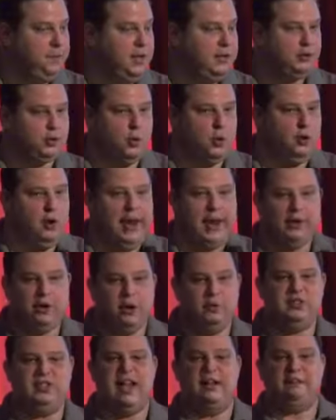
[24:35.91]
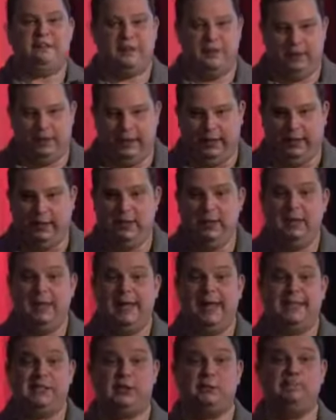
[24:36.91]
So Orlando definitely,
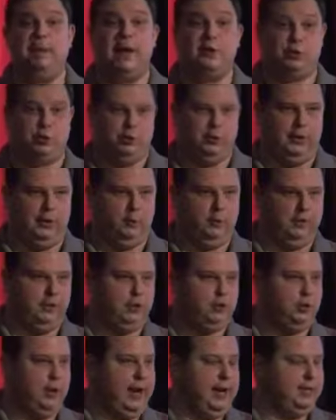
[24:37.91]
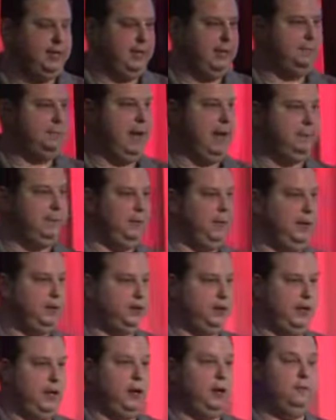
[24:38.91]
especially with the transient
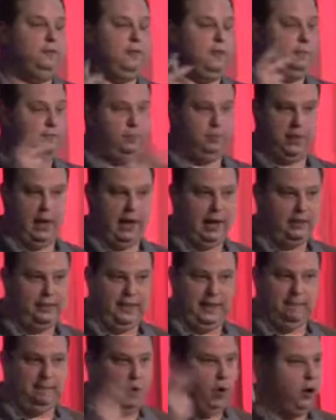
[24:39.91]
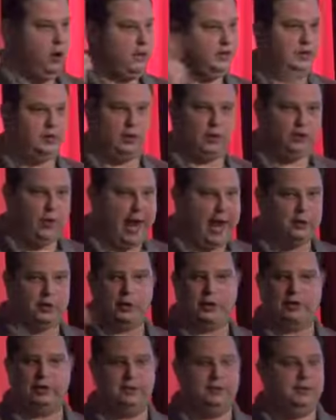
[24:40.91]
population here from theme parks,
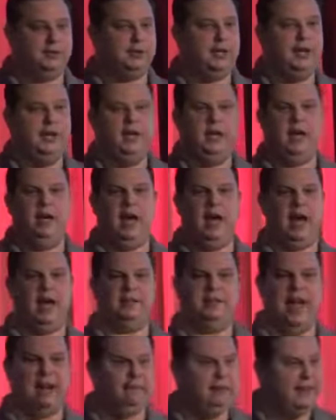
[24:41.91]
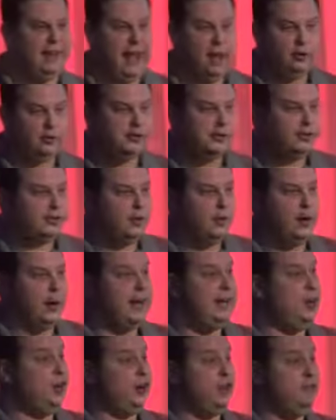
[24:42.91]
attractions, everything else that's going
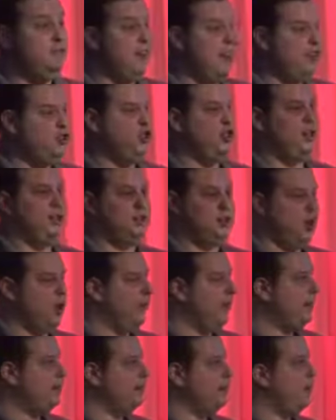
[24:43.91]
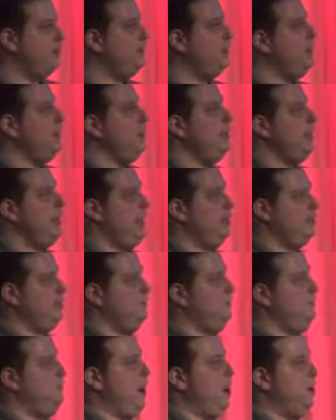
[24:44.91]
on here, conventions, all that stuff, it's a
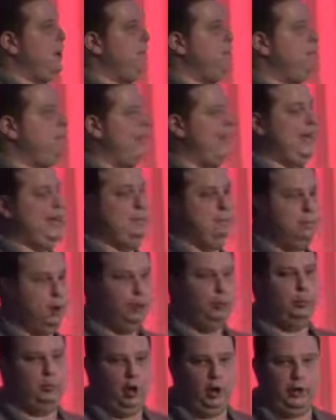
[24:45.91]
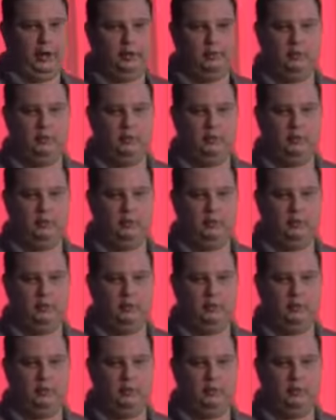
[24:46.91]
very big mobile market,